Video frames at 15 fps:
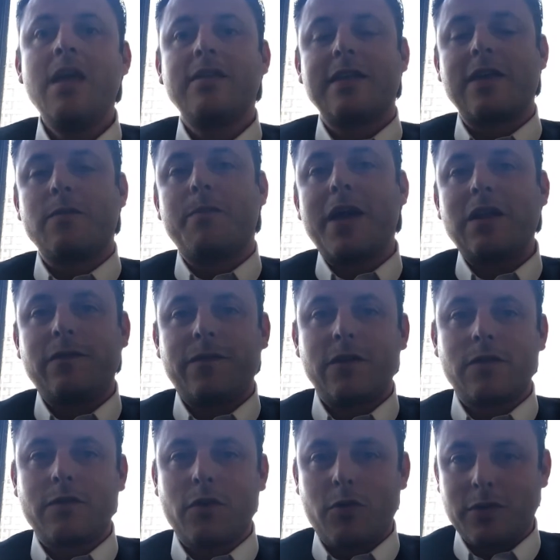Now, the benefits
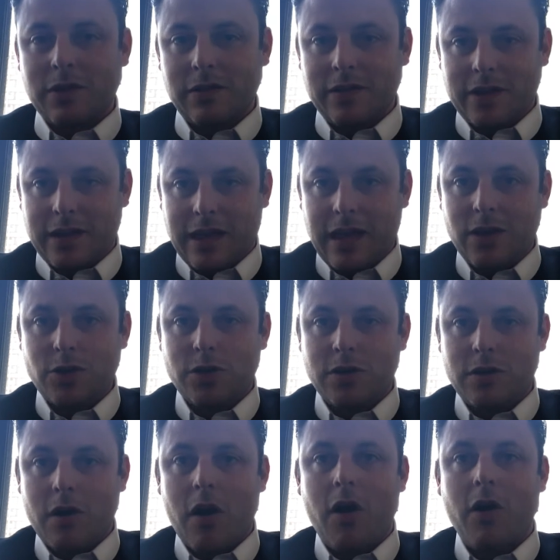of going to
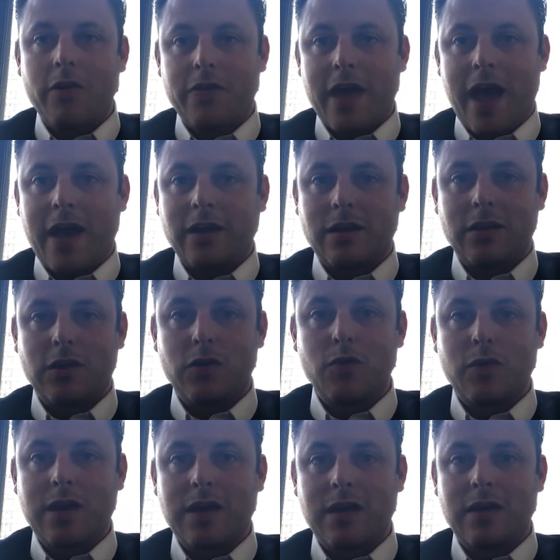litigation are that you
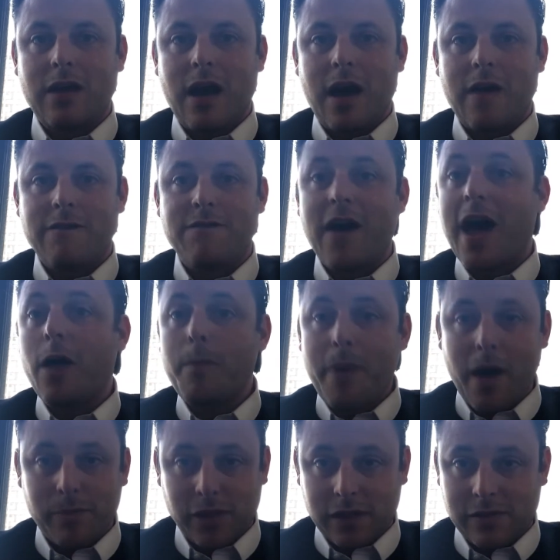can file
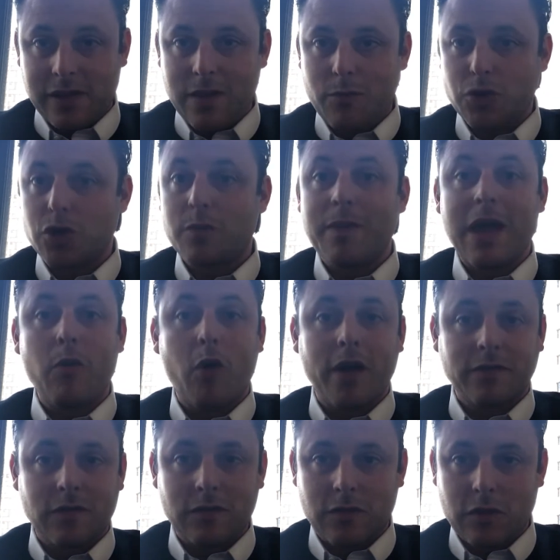publicly, which you may
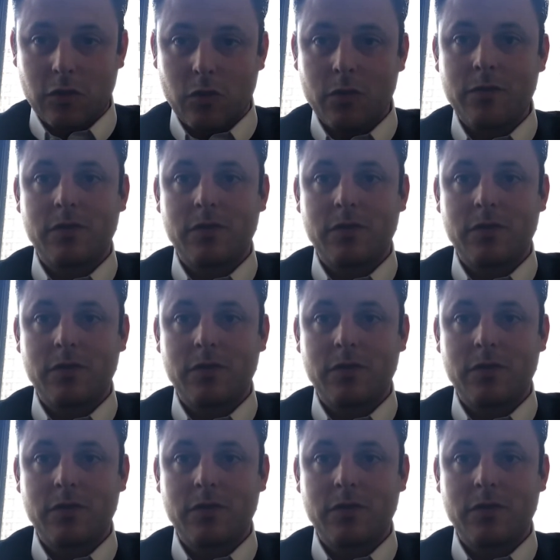want to do,